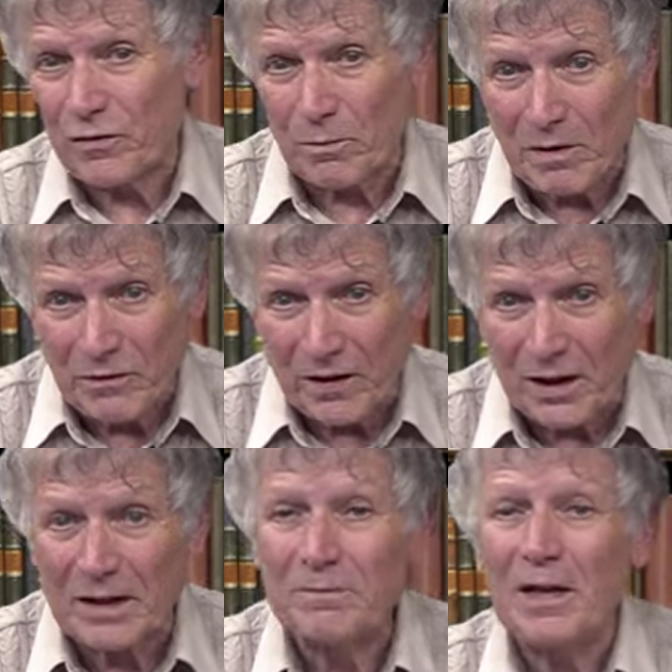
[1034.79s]
from
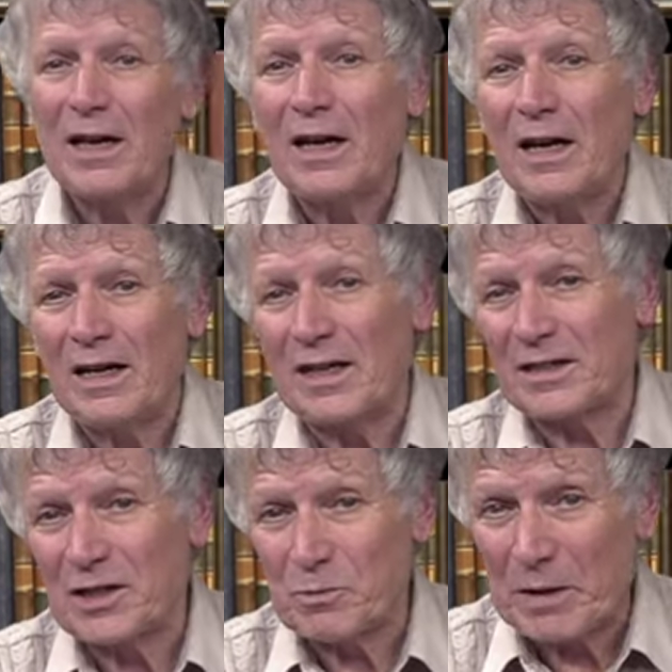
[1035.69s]
afar and
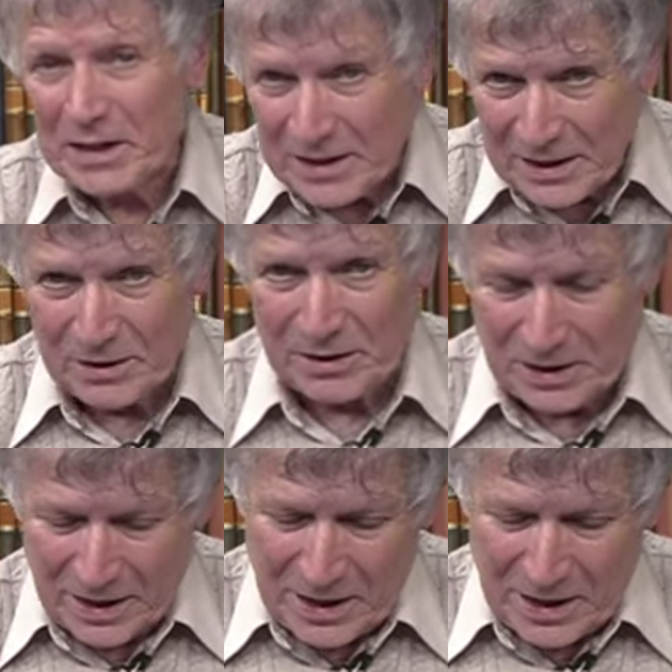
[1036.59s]
as a spectator